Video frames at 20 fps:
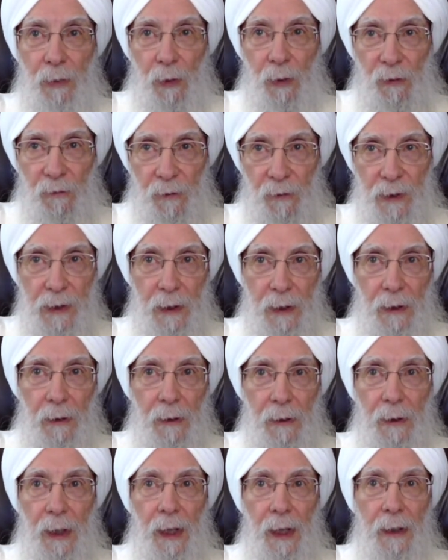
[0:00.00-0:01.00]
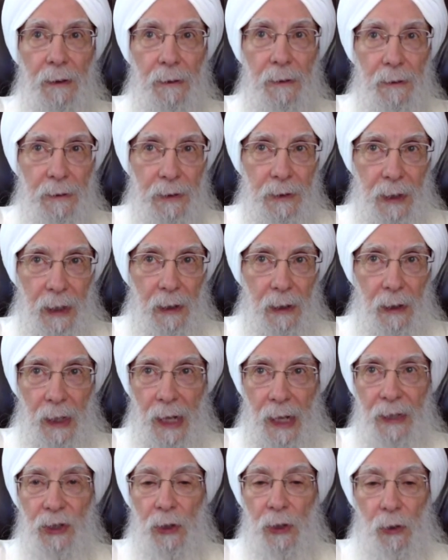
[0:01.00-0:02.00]
both physical and
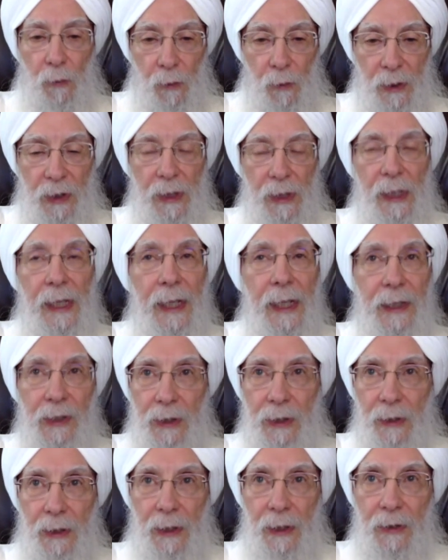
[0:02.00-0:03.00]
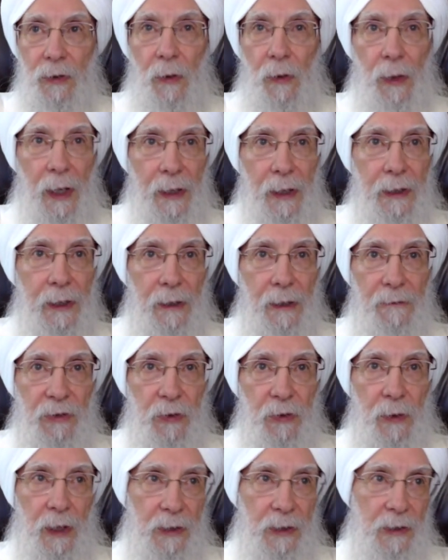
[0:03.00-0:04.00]
psychological, which leads to this whole idea of
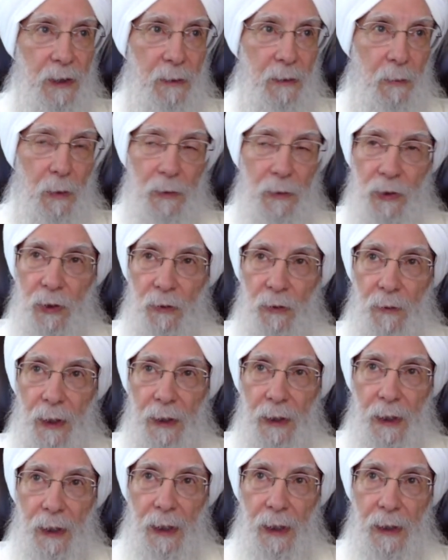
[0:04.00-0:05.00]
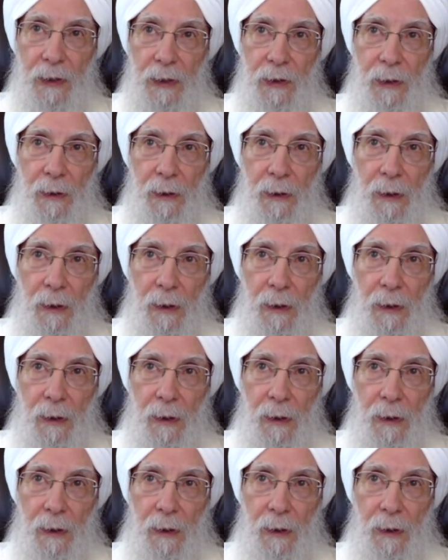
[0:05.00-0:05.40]
stress and emotion regulation.